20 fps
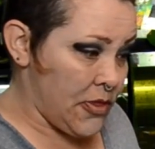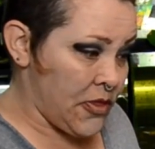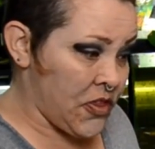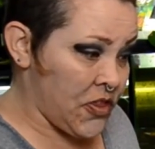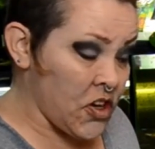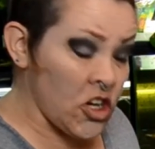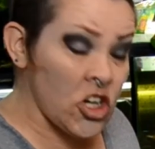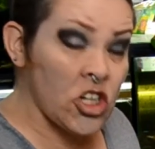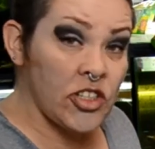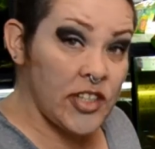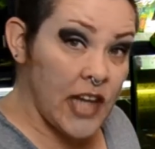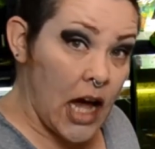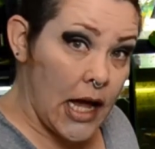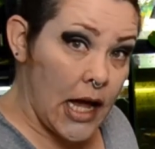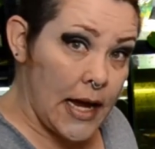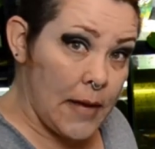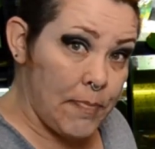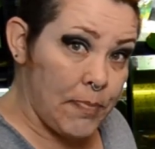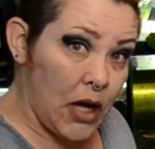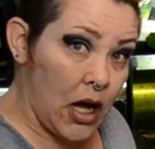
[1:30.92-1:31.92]
third
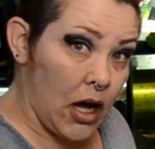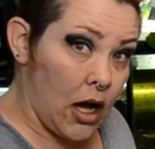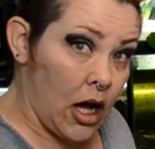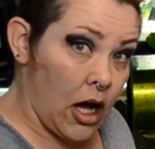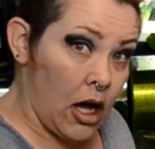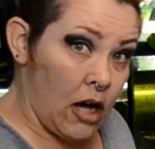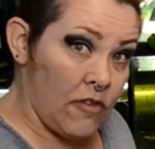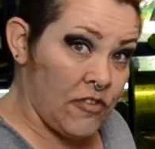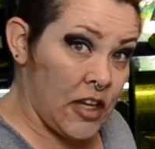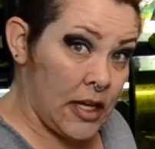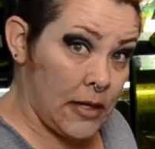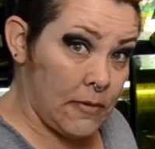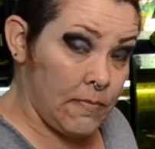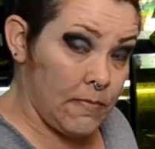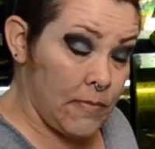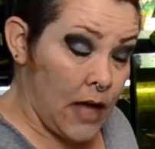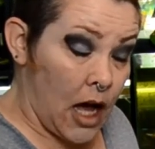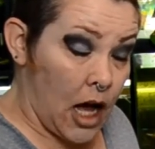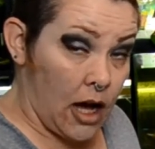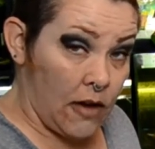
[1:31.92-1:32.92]
type of
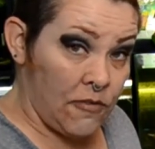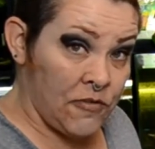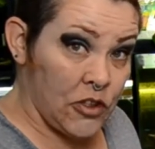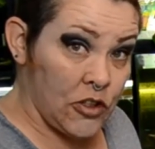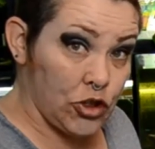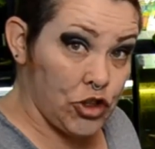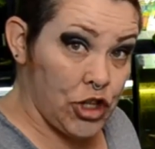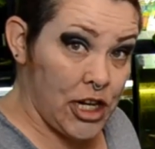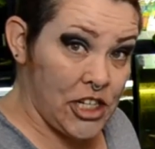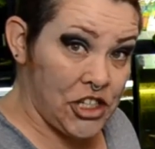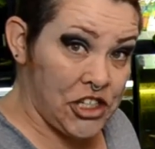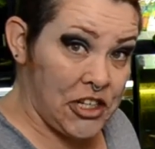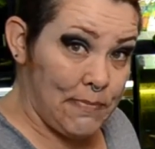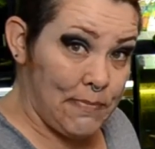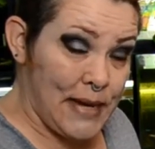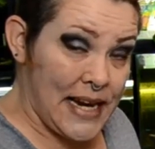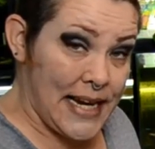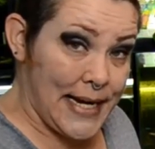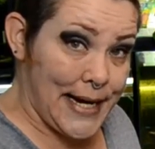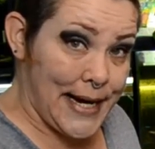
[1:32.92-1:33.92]
filtration
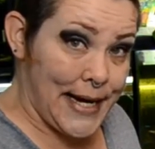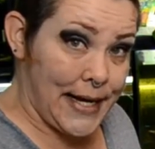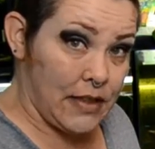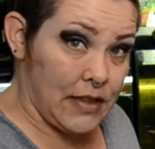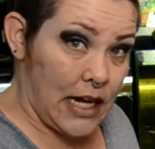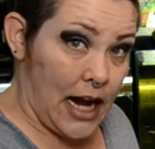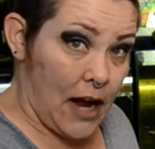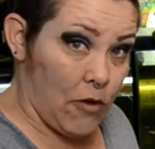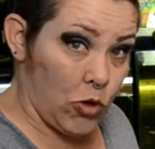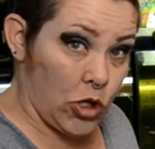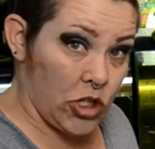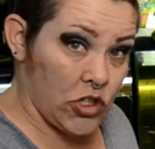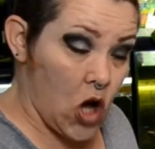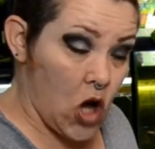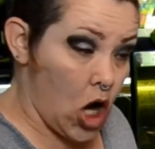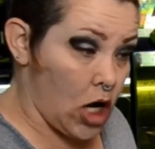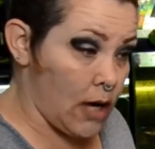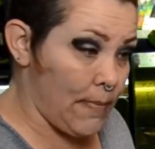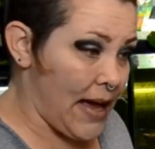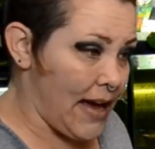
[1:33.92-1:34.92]
media that I want to
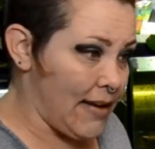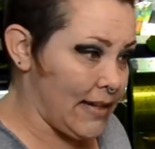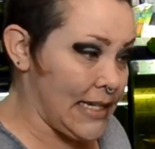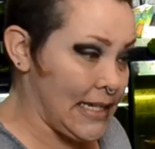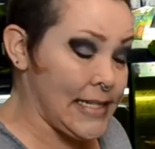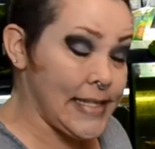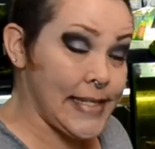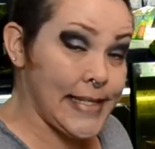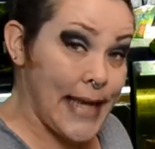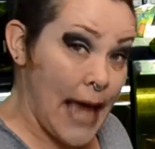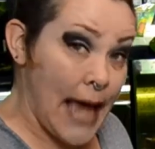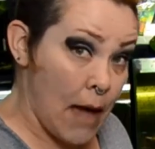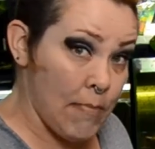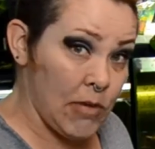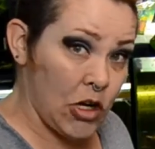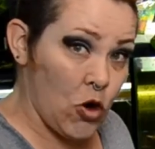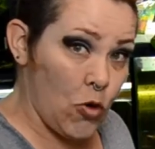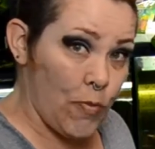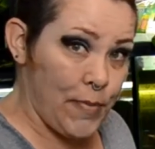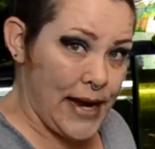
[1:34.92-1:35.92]
talk about is
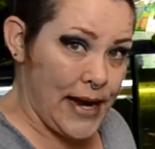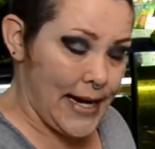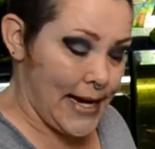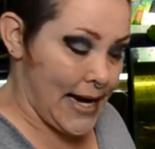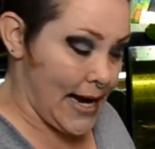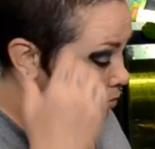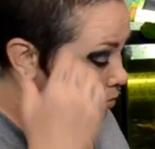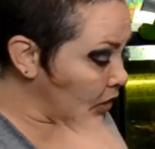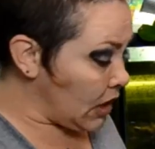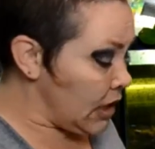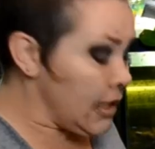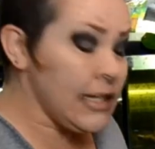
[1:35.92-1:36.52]
chemical media.